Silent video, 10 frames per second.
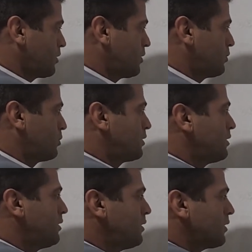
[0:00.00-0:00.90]

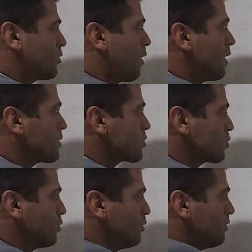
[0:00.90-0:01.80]
QD equals
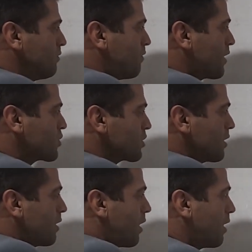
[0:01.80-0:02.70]
to
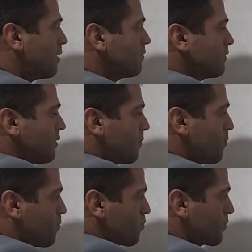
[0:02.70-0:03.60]
functional of
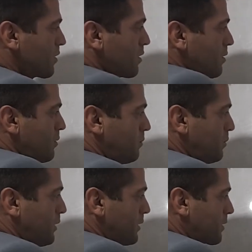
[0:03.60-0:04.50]

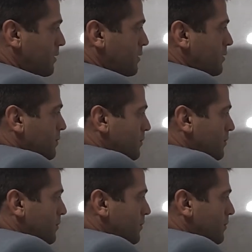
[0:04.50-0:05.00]
Px.